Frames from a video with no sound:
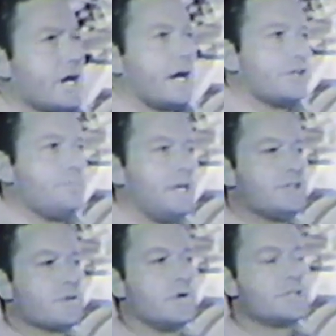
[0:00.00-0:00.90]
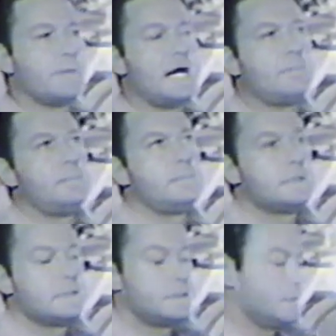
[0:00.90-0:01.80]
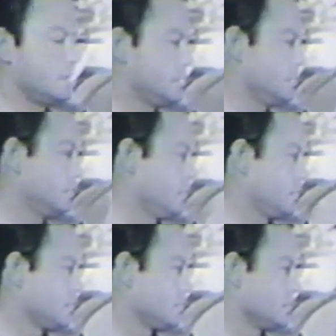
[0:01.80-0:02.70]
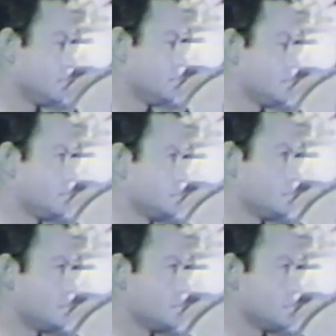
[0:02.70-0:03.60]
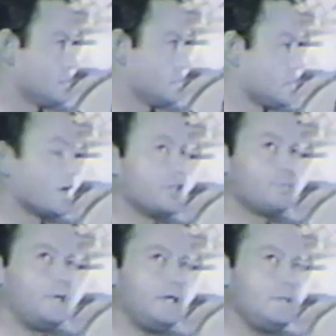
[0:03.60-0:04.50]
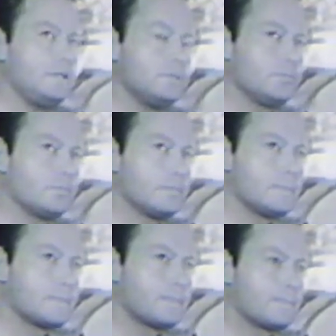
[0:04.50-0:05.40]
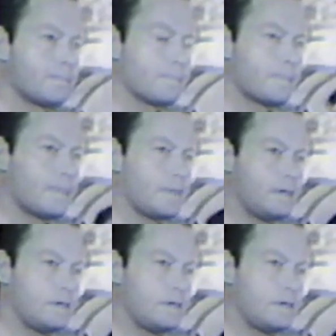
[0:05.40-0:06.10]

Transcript: in the target space course, Bob? No, sir. Still 195. Target speed? It's a shade under 20.